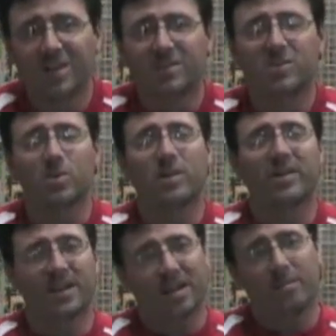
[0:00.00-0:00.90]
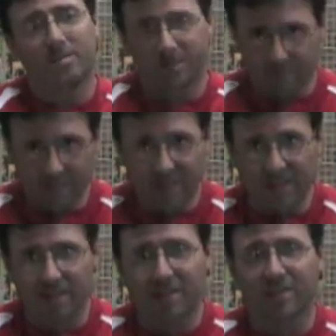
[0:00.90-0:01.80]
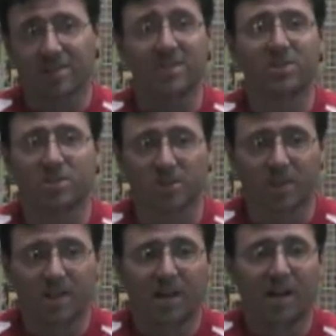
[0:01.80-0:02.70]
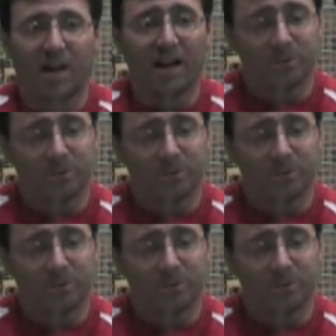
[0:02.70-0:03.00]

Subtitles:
So when they come up to me, the teacher, I